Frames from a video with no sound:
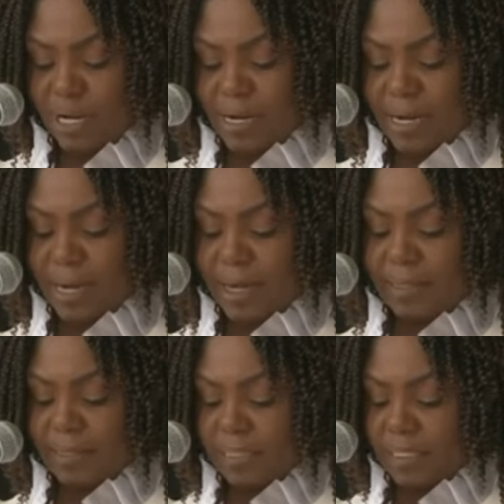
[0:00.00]
the
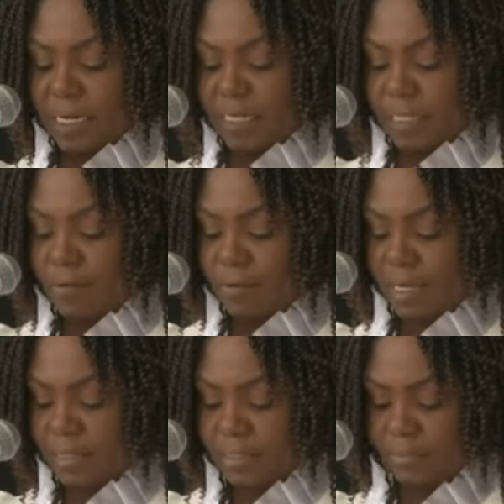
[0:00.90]
Ministry of
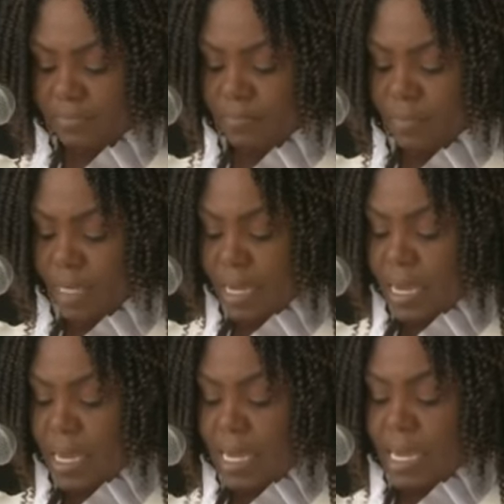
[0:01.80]
Culture, Arts and
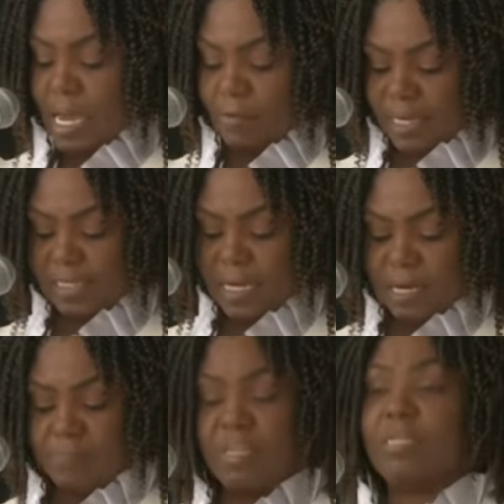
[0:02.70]
Knowledge,
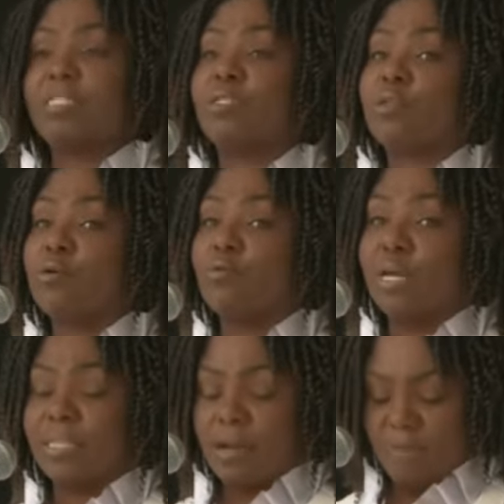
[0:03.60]
headed by
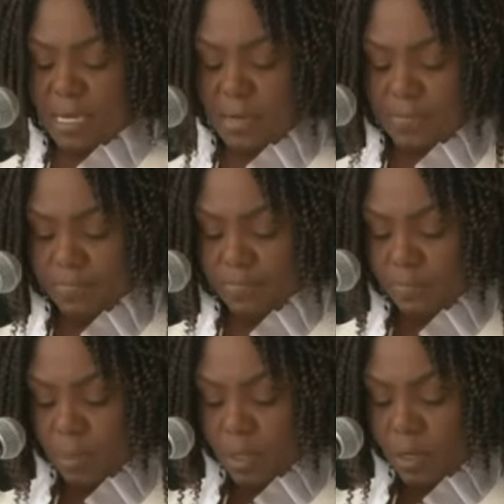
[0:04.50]
Minister Juan
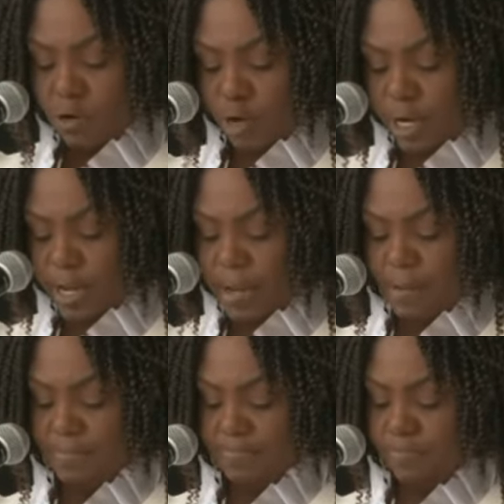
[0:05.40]
David Correa,